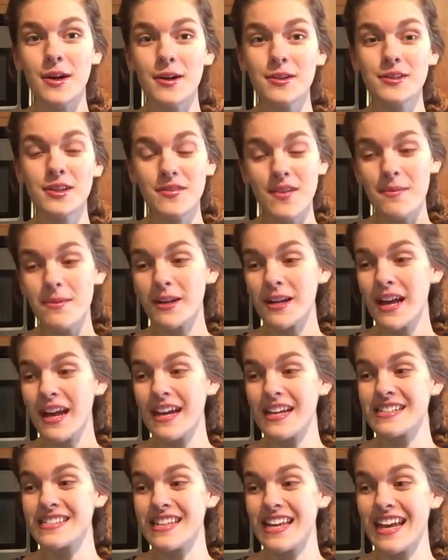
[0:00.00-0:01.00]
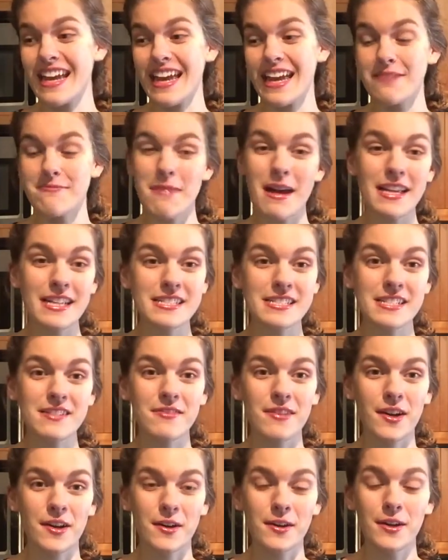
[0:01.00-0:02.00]
called November Cakes and Maggie
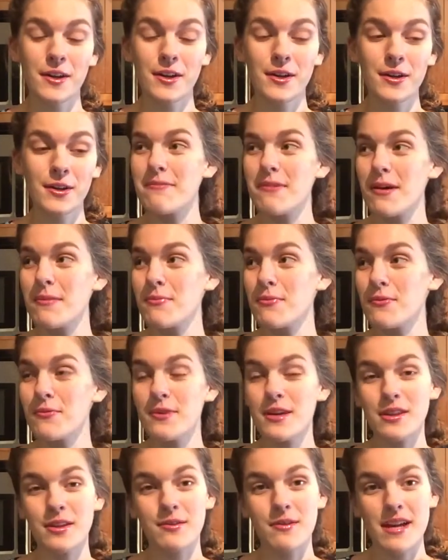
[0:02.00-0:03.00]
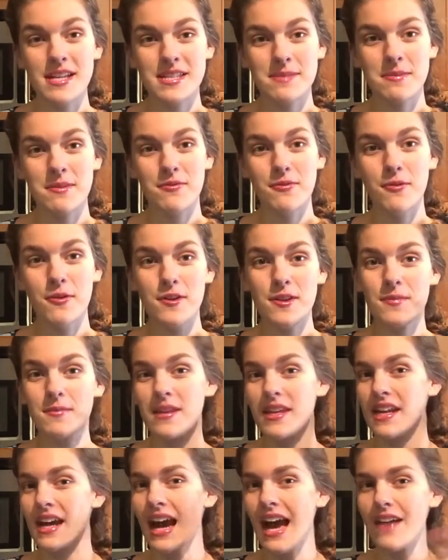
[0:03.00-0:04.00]
Stiefvater came up with a recipe for
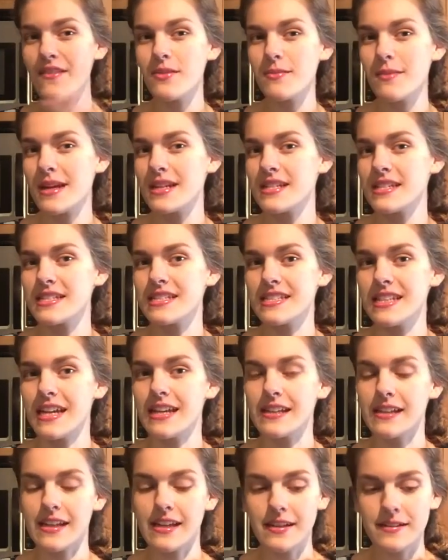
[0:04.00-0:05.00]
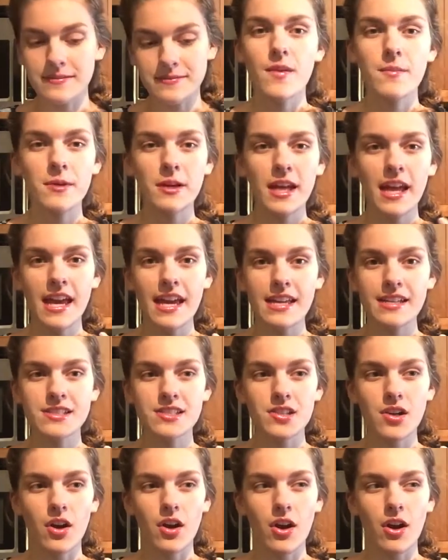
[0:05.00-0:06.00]
them that I've amended slightly. November
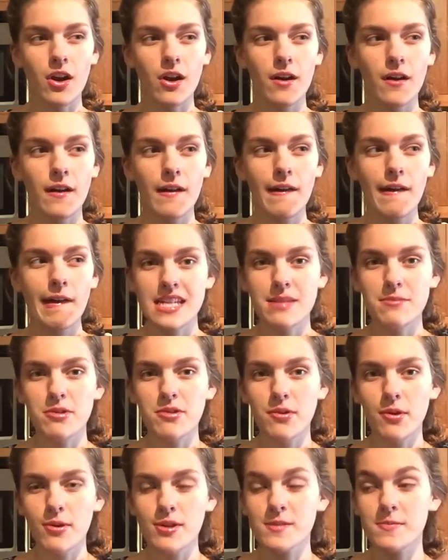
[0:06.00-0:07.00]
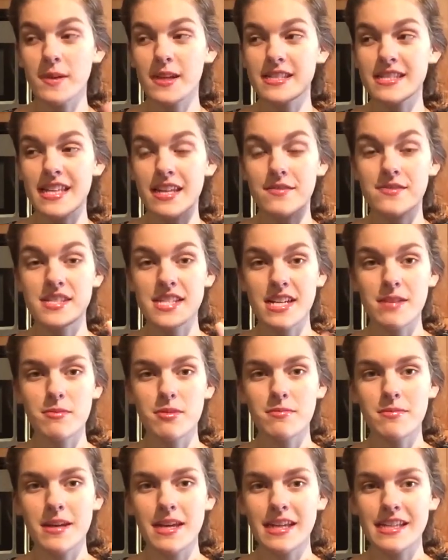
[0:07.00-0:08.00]
Cakes are cinnamon rolls, but instead of cinnamon
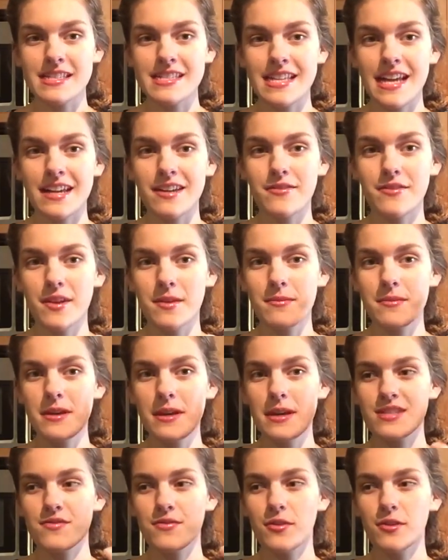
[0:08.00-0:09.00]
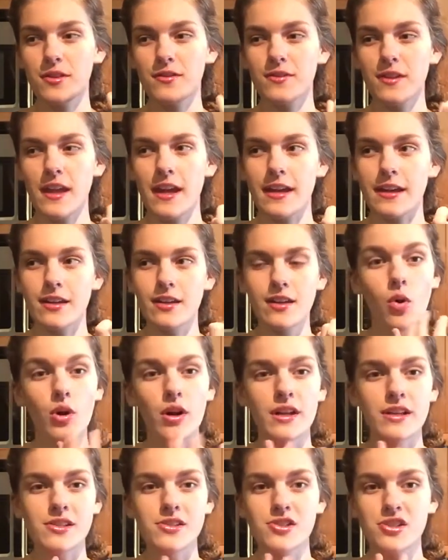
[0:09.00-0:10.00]
and being inside of them, it's full of like
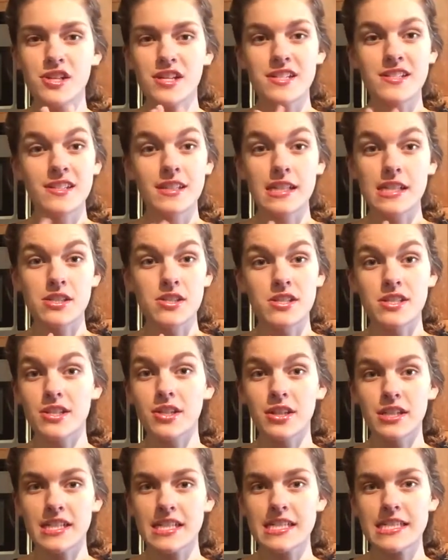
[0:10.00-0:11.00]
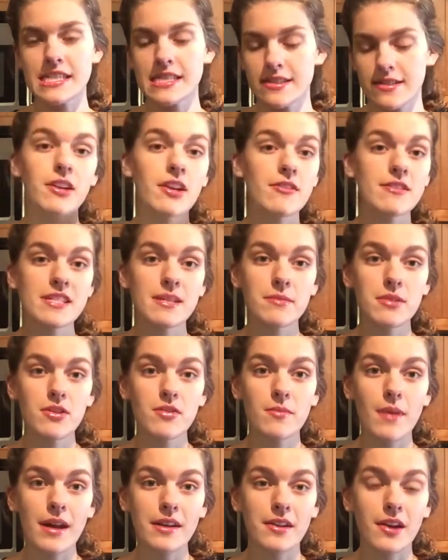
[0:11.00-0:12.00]
orangey delicious goodness. Now I know some of
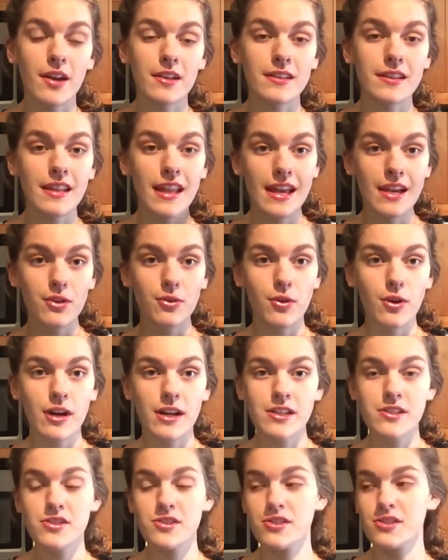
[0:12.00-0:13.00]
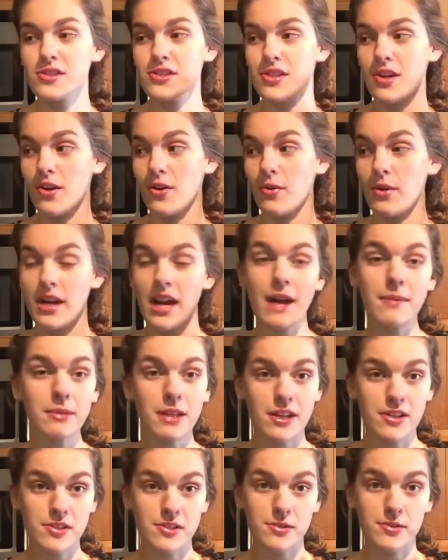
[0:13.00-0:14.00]
you might not like orange, so what I'm
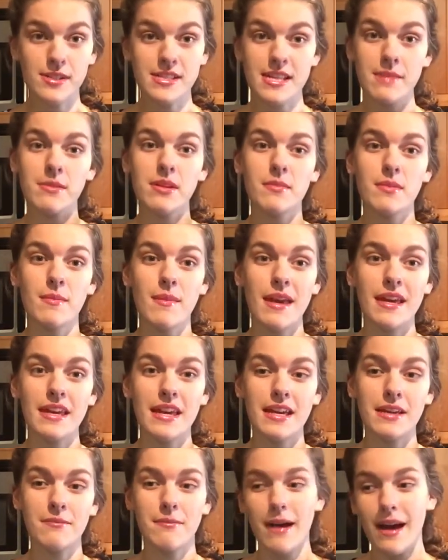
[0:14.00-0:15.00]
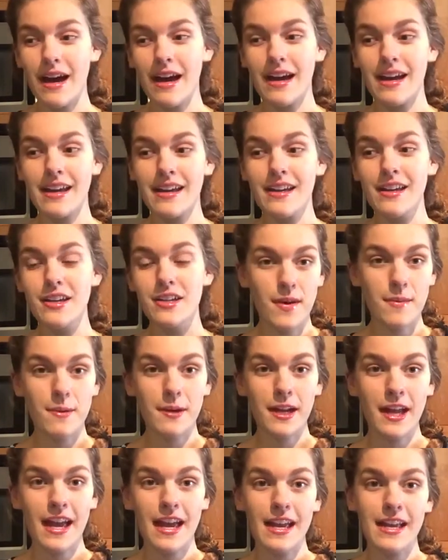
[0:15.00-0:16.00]
gonna do is I'm gonna be making my
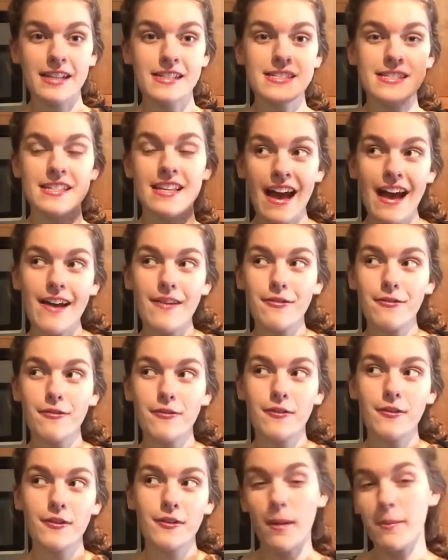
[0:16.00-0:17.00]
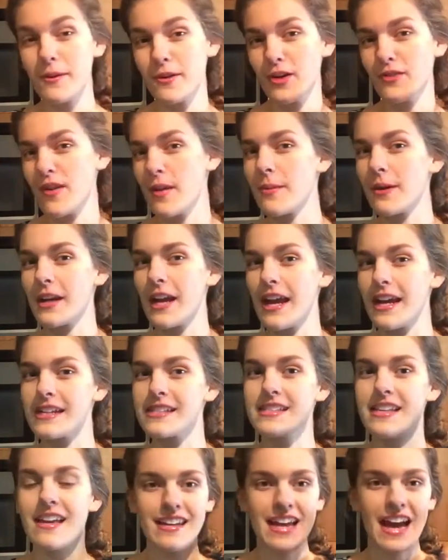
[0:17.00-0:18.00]
November cakes half proper November
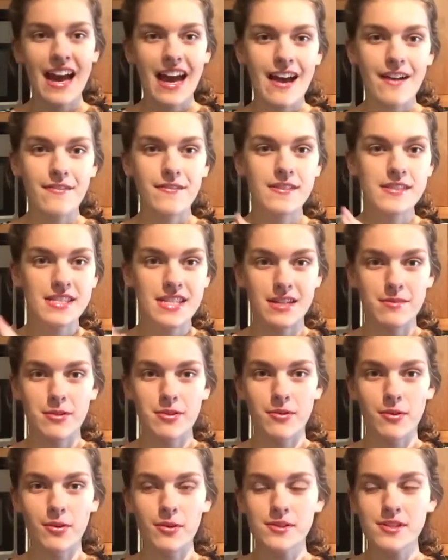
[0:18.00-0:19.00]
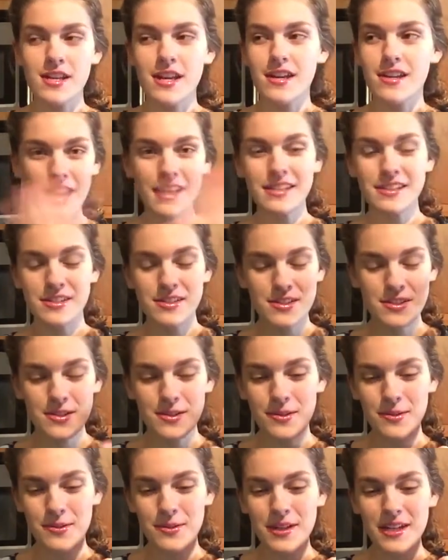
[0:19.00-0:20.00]
cakes and half cinnamon rolls. I'll get
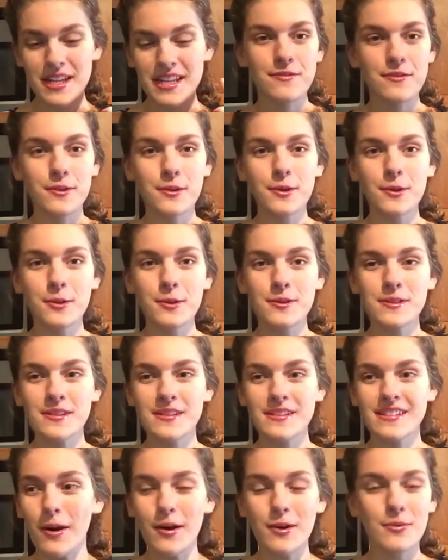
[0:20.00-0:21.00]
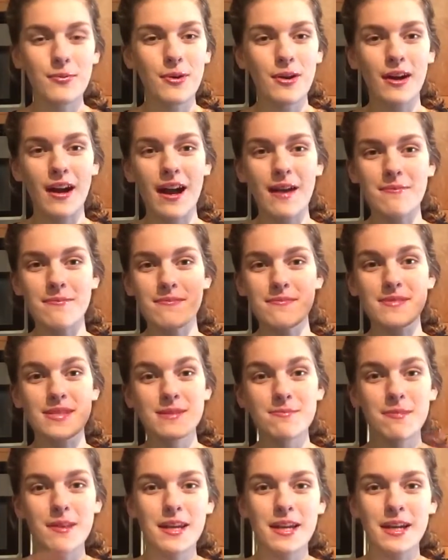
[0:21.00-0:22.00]
to the difficult part where I'm
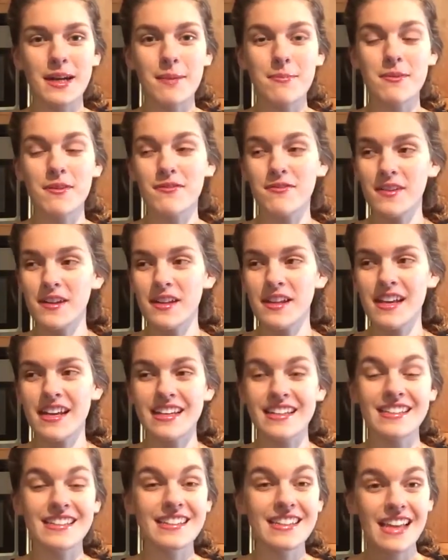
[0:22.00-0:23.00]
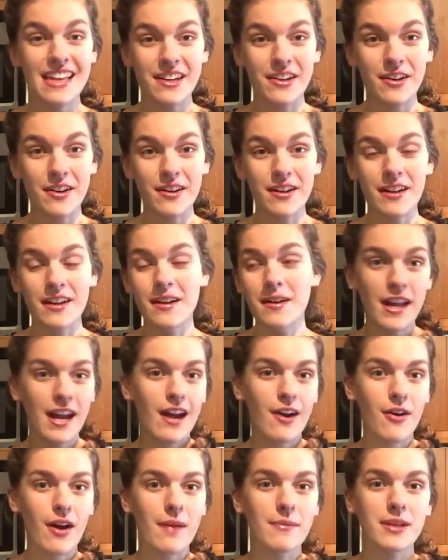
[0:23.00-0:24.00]
splitting up the filling later. For
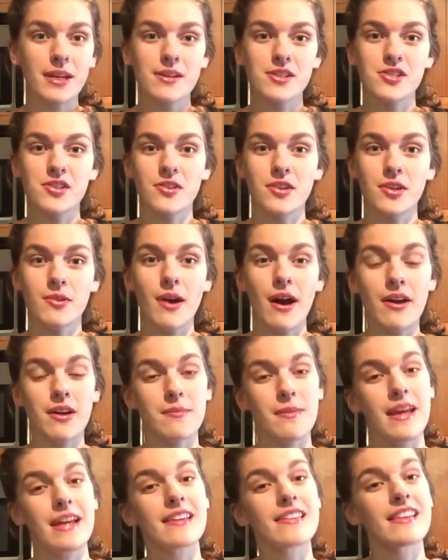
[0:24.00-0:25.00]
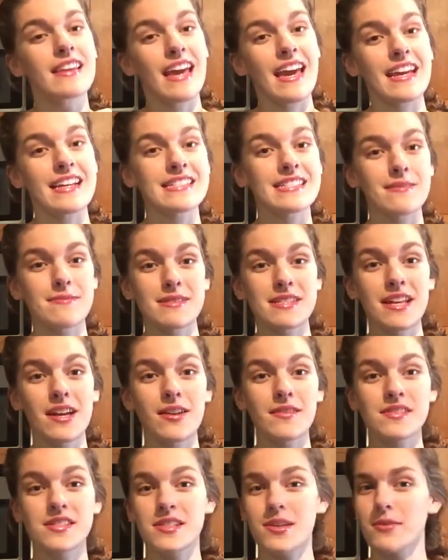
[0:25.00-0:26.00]
now, I'm gonna show you how to make the cakes
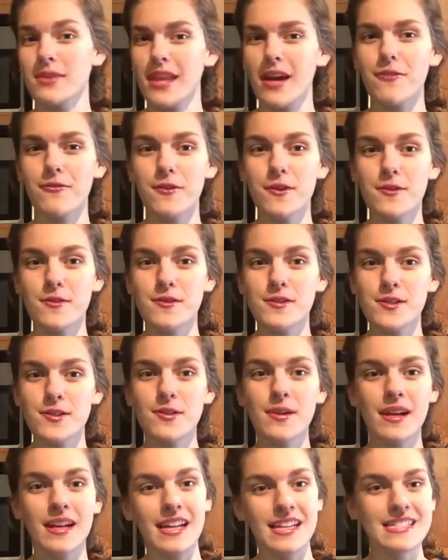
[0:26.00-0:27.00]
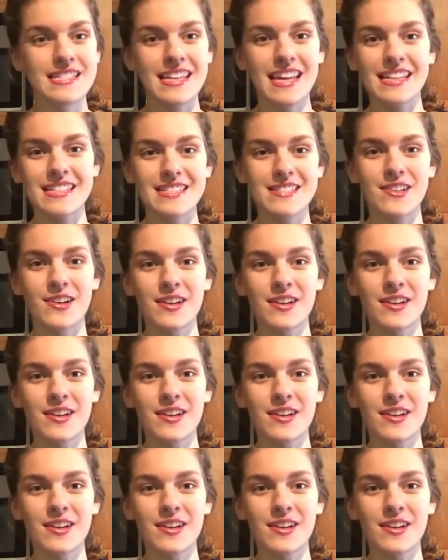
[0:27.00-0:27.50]
themselves. So without further ado, let's get